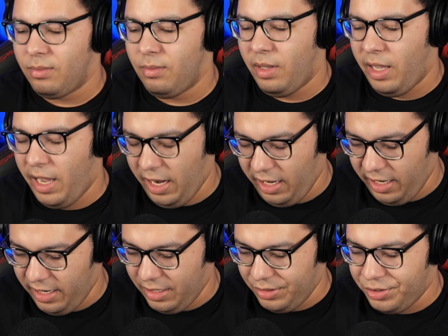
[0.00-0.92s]
Eddy
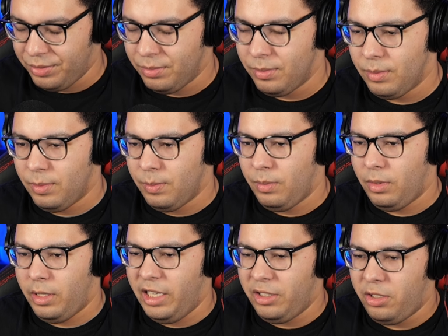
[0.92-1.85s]
is.
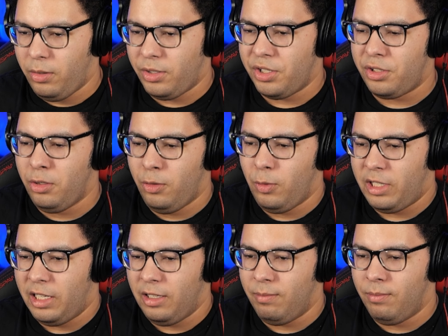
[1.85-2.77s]
The other two are just doing what
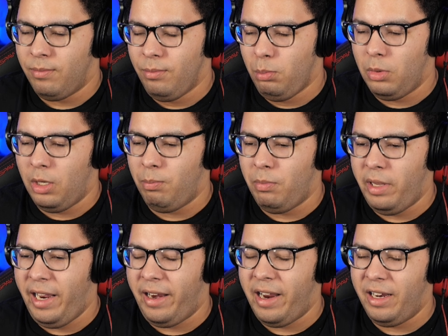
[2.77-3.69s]
they, well,
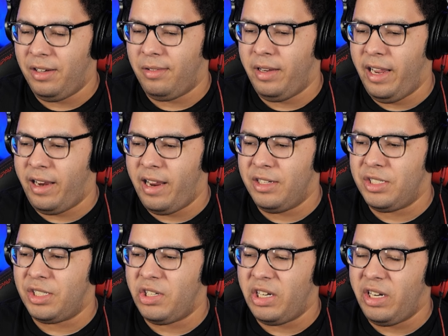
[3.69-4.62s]
Ed kind of
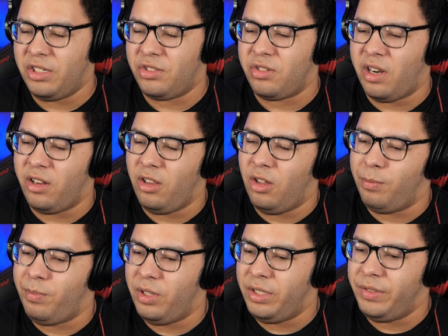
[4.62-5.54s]
just gets dragged along
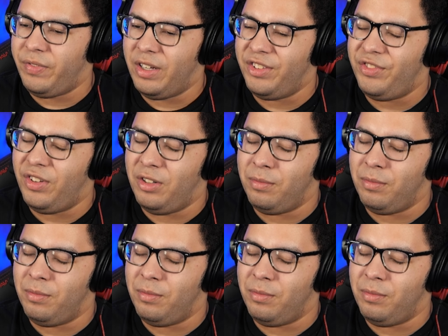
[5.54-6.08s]
because he finds fun.